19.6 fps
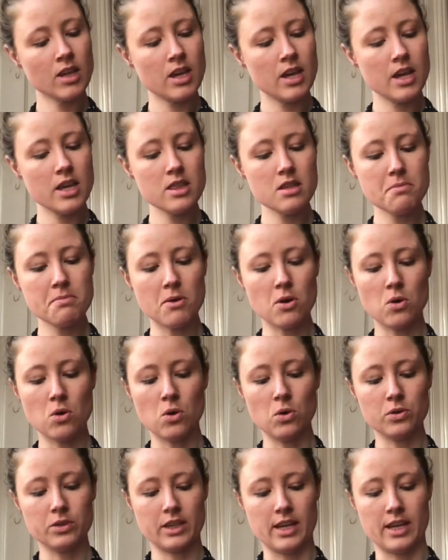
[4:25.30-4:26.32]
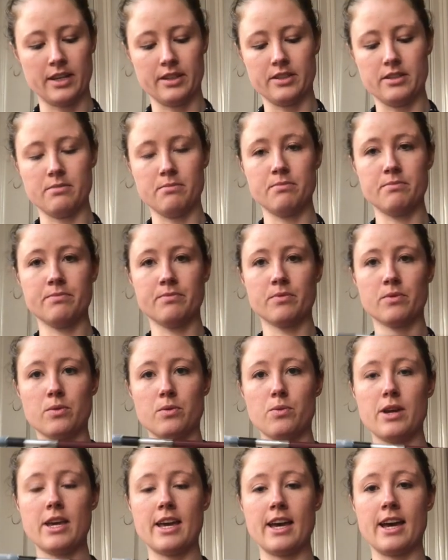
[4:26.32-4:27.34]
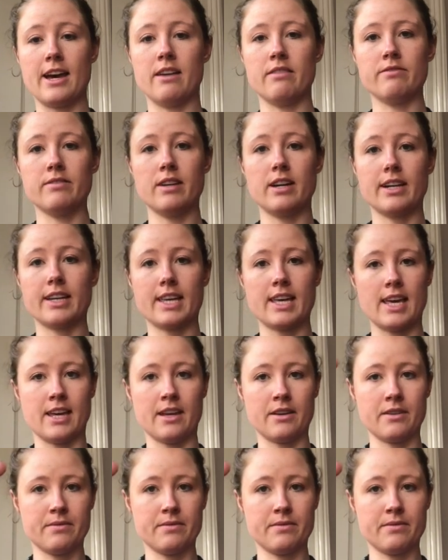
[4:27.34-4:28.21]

In the Bowhold Kingdom, we have a king.